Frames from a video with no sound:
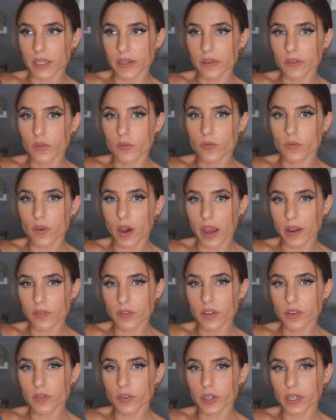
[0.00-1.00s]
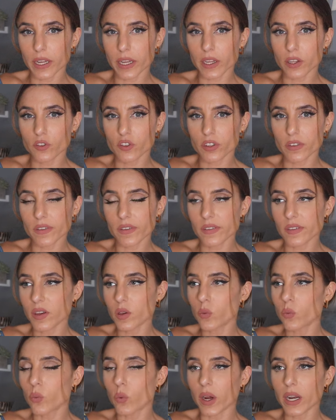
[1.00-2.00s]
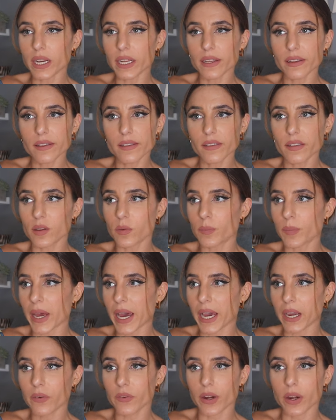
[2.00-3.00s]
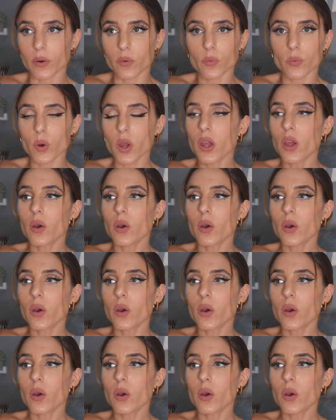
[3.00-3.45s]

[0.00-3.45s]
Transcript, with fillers: least five different agency. What is the background?